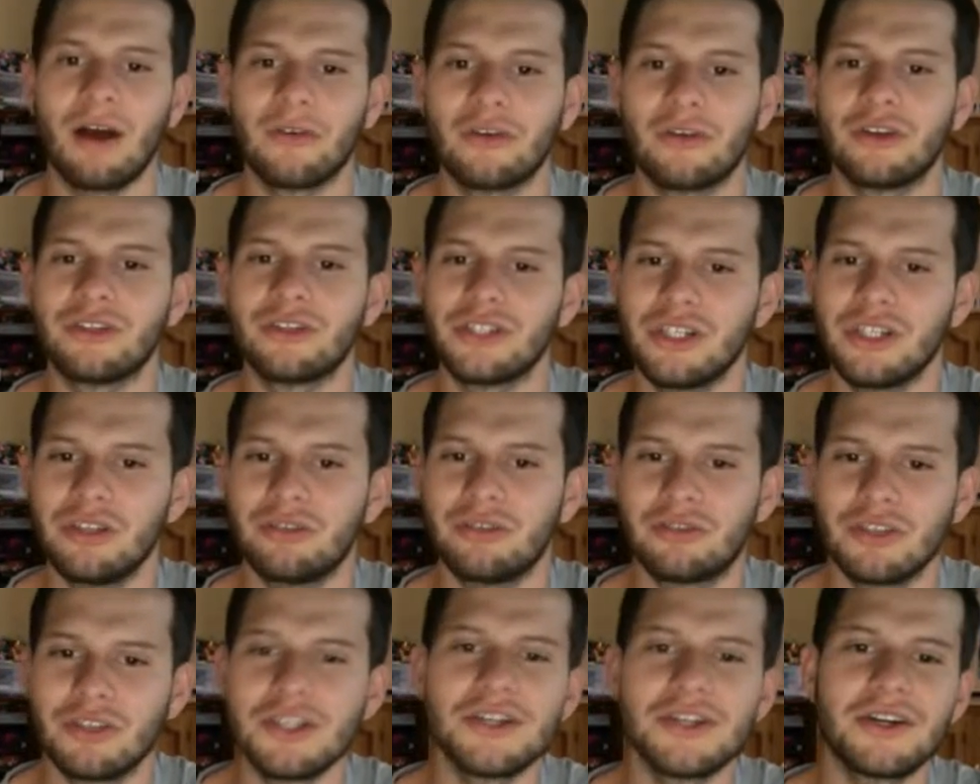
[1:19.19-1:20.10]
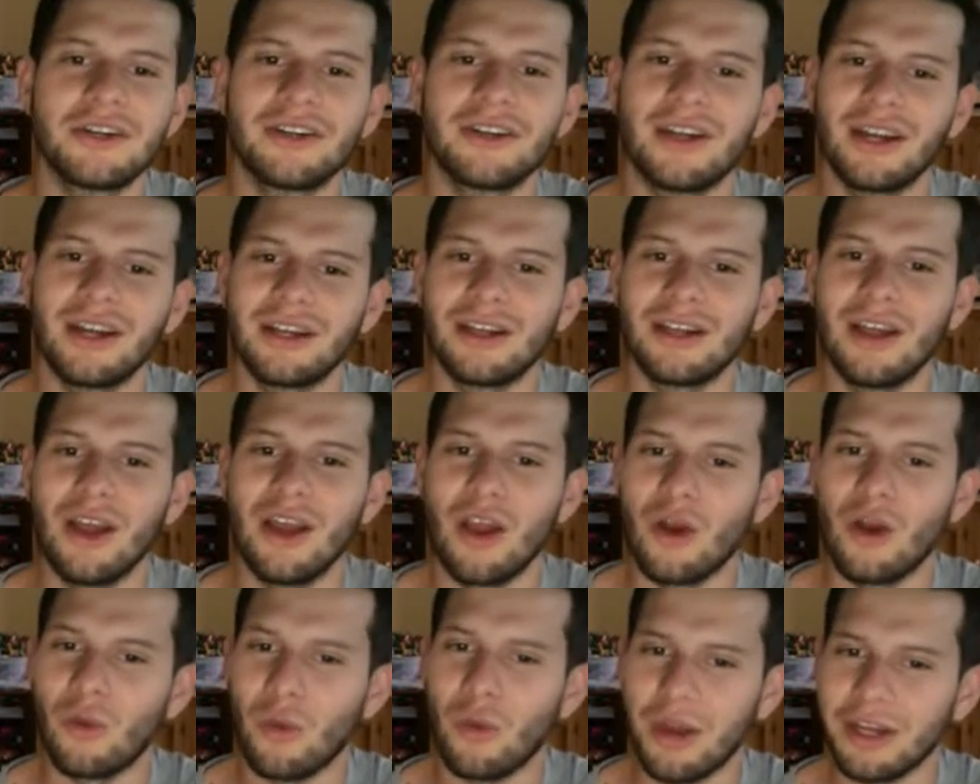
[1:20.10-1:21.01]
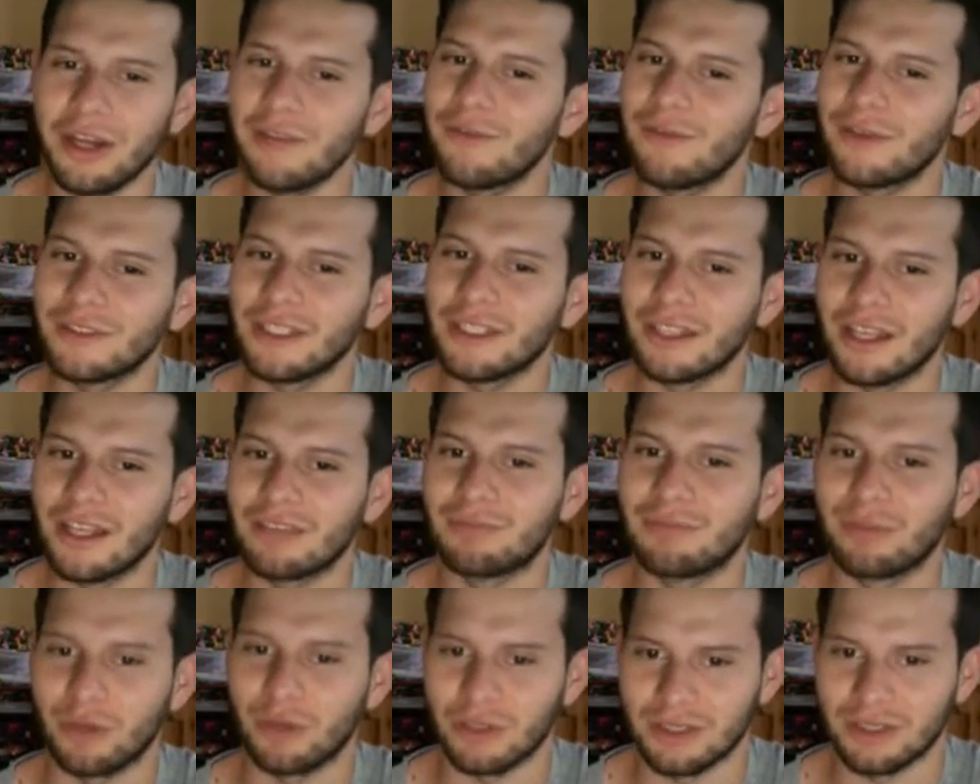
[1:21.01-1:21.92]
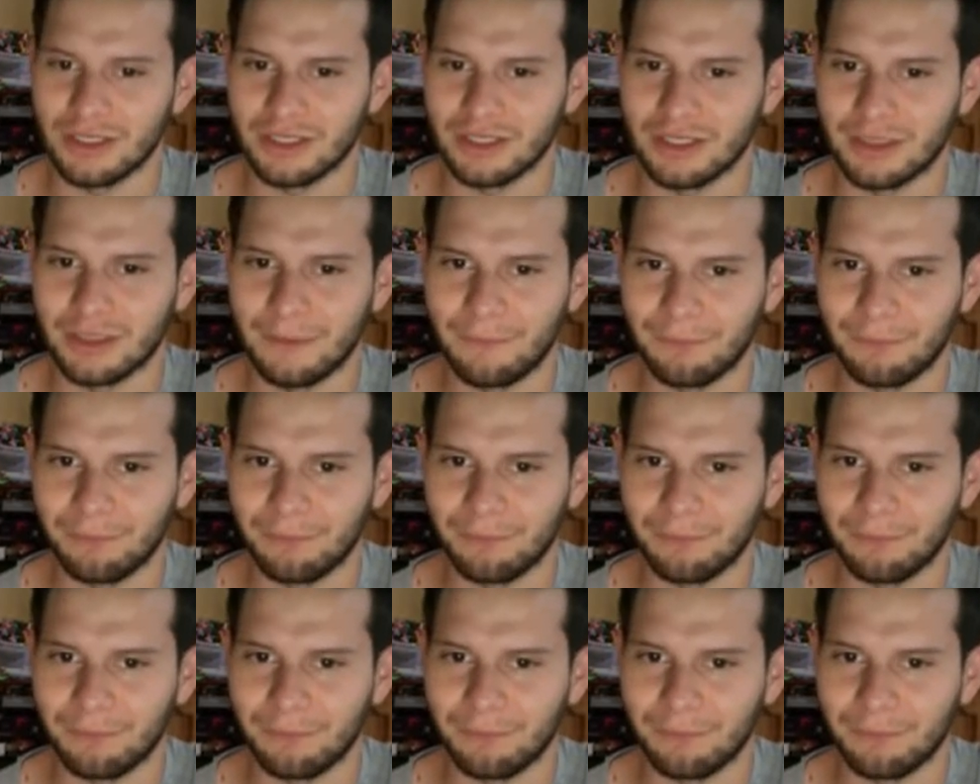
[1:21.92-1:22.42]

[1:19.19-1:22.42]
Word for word: of continuous t-shirt yarn waiting for the next process.